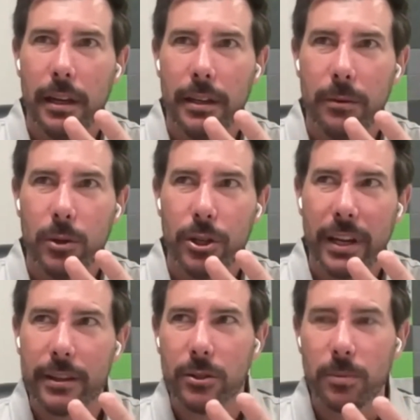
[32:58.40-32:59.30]
And then when you
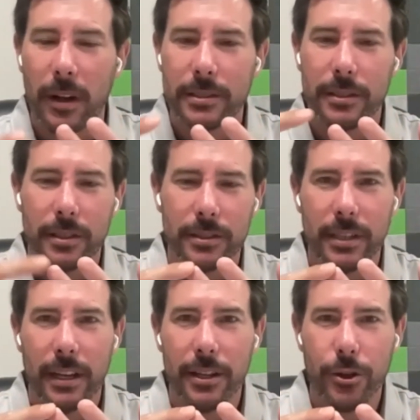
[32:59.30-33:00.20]
get those processes
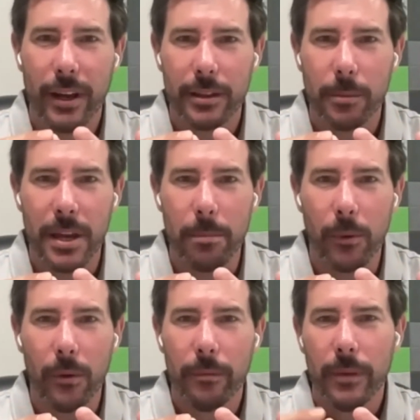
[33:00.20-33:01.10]
set, then you got the
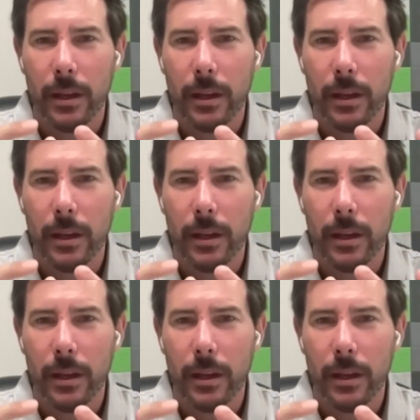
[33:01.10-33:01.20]
people.